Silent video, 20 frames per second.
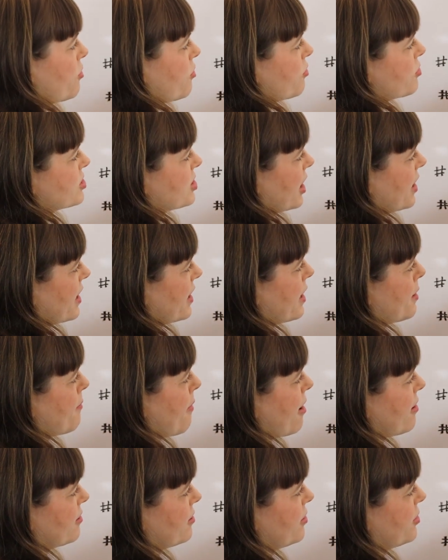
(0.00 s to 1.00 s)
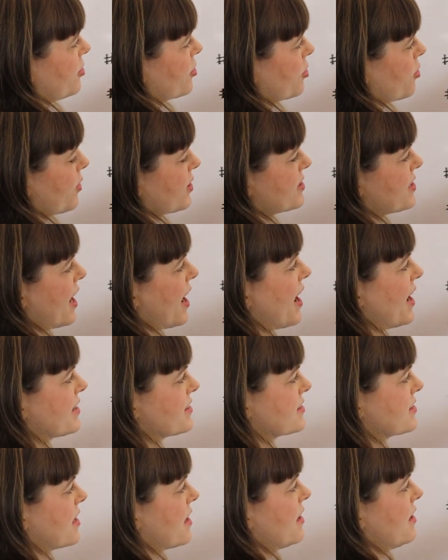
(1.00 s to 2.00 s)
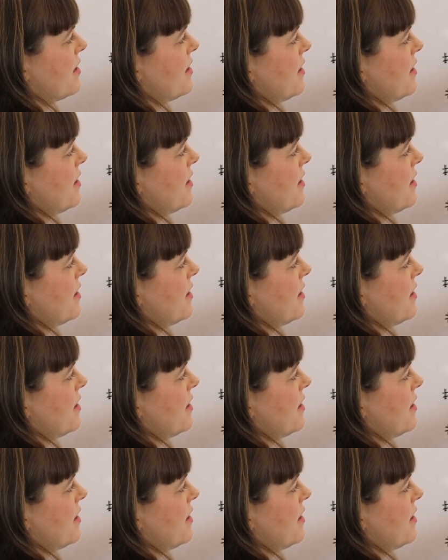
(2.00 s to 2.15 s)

through checking a model, you're going to ask,